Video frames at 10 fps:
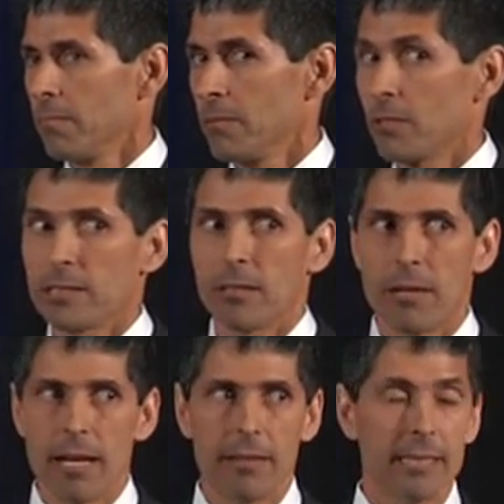So I said,
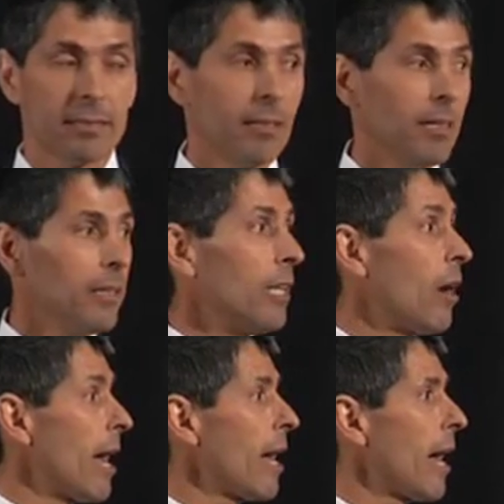wow, that's, you
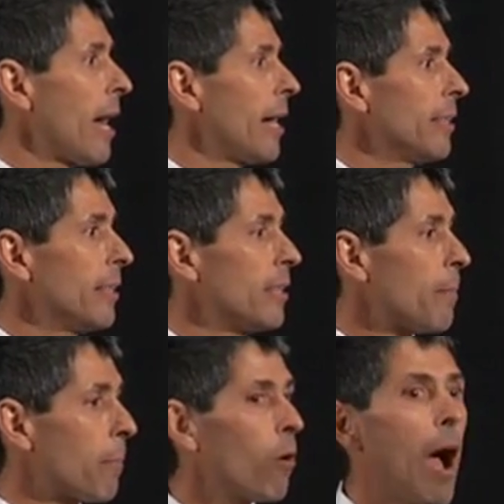know,
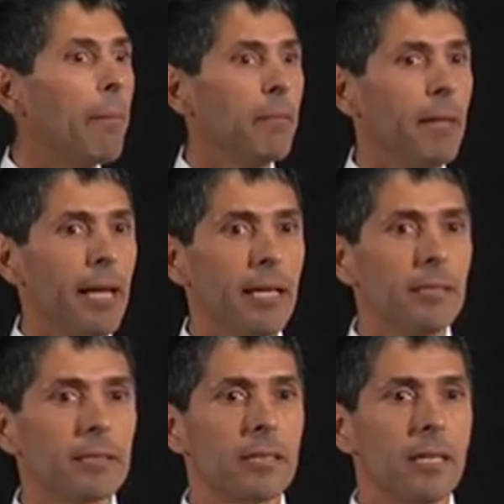the problem
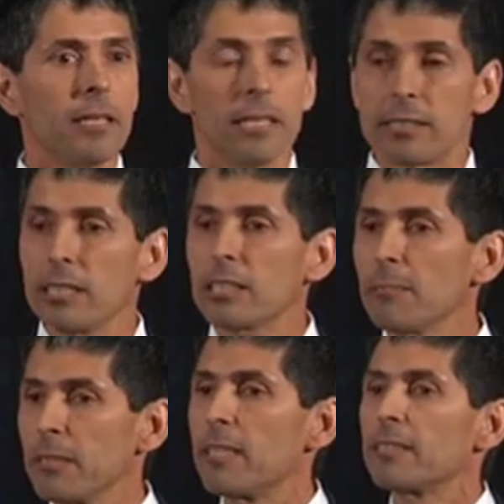is the
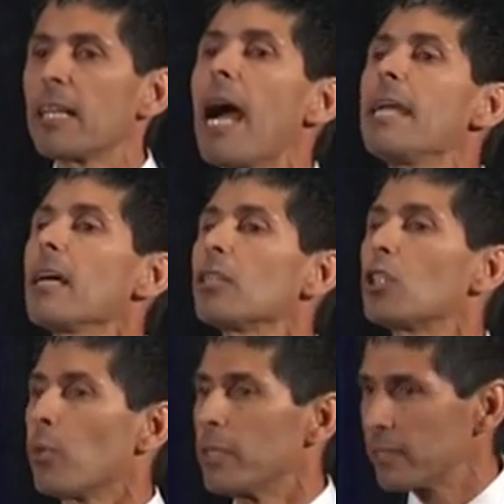system is designed
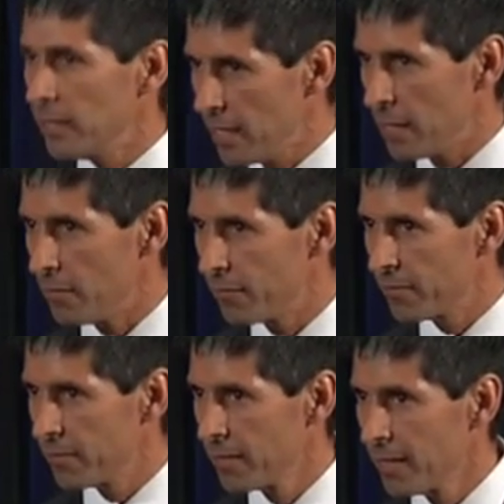to receive.
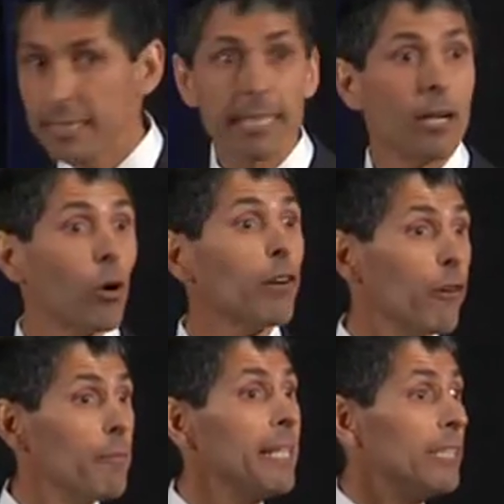I said, in order
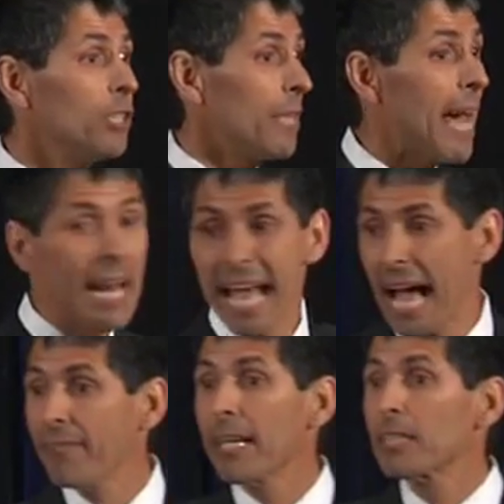for me to do that,
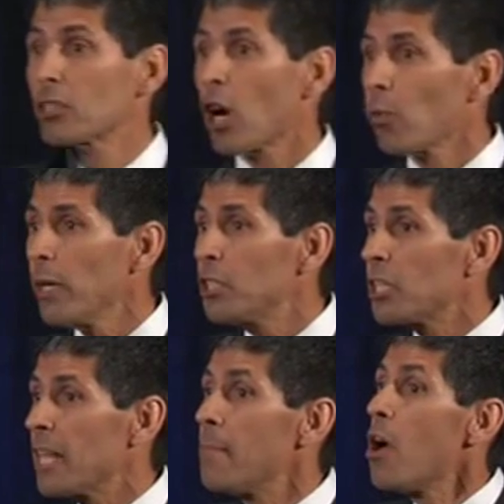I've got to start
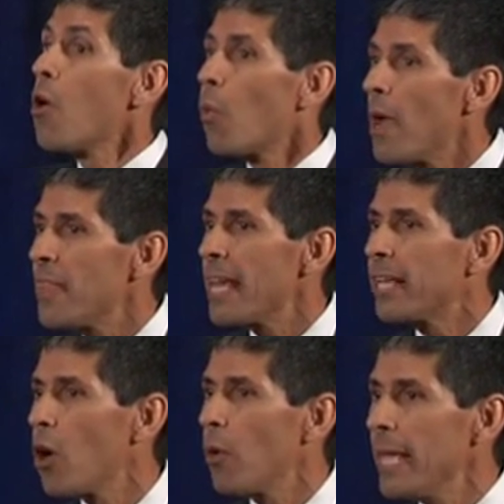reaching them when they
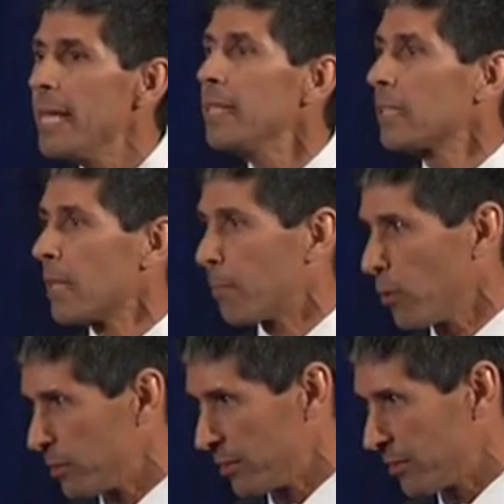go into the
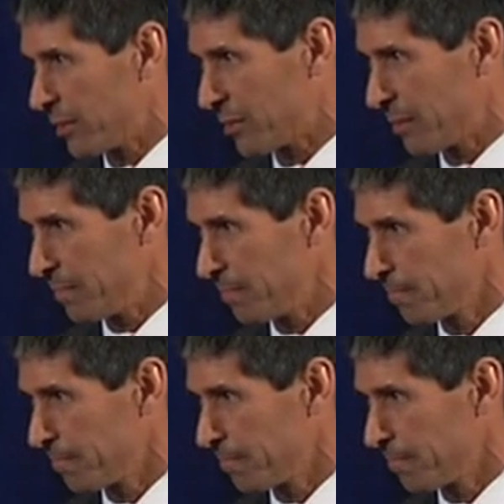prison system.